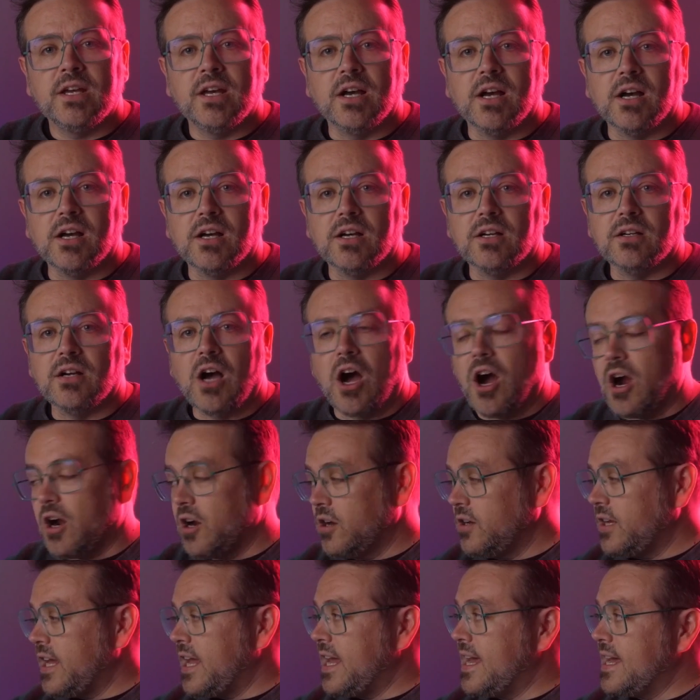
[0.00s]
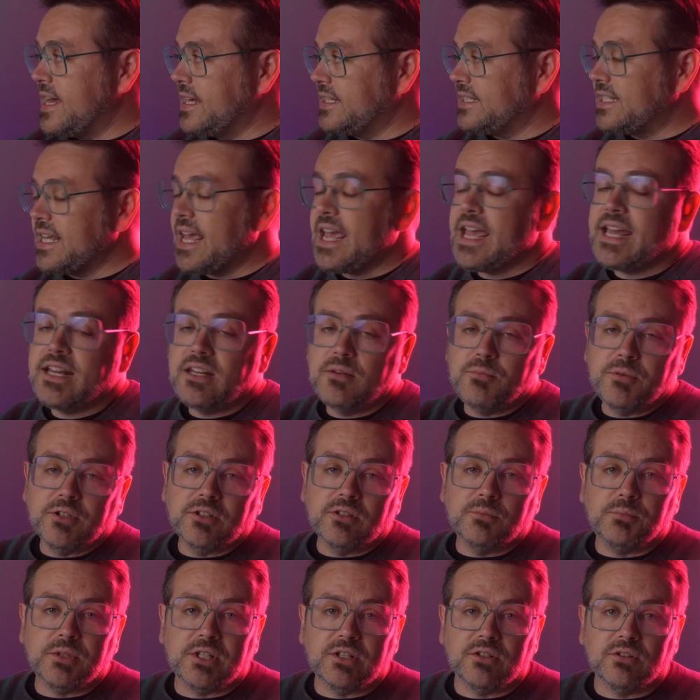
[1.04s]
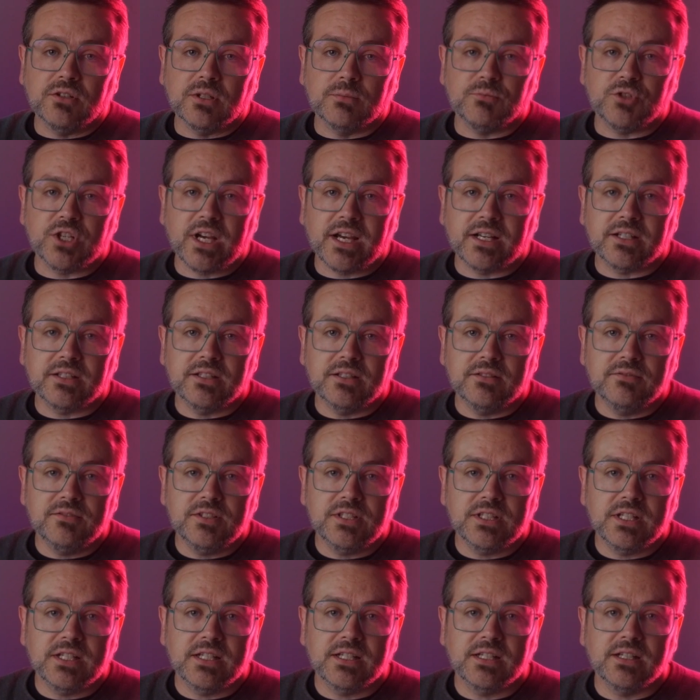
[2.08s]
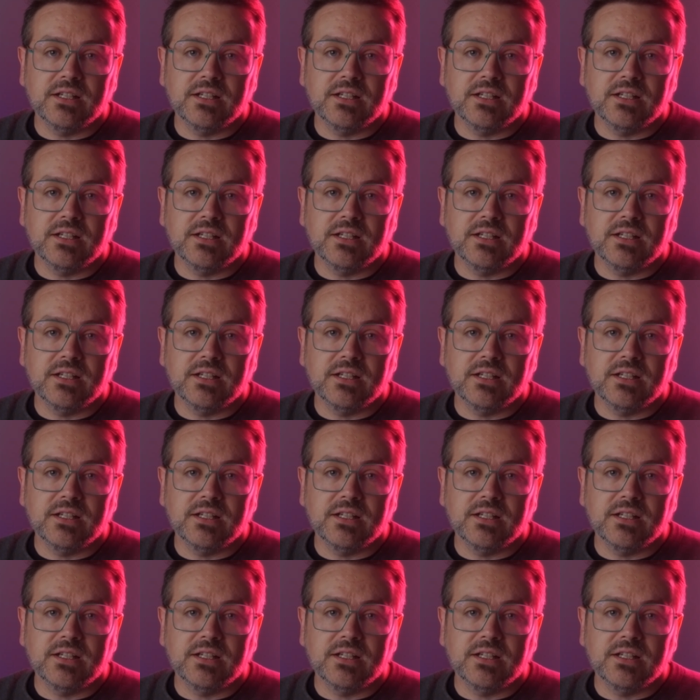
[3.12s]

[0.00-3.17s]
HART has 80mm objectives,